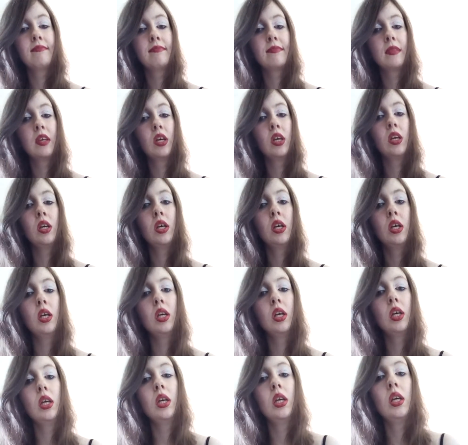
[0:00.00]

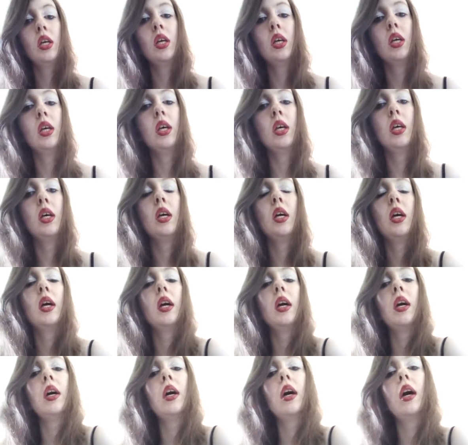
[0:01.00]

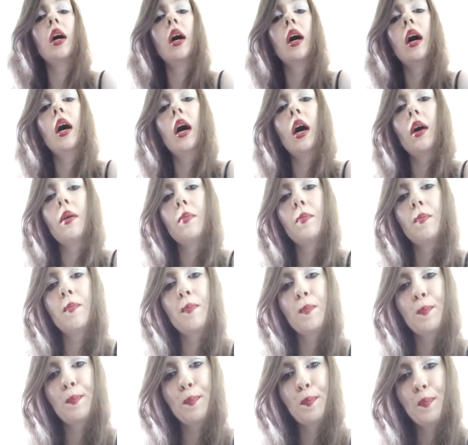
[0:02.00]

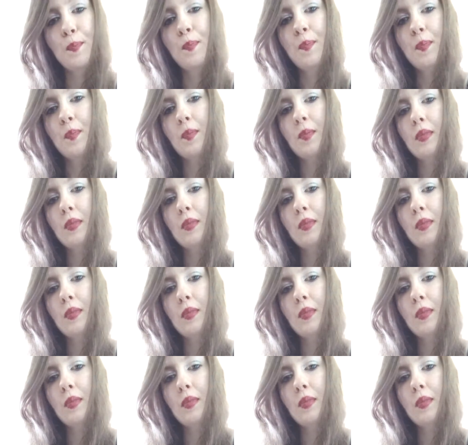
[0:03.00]
Nothing is said.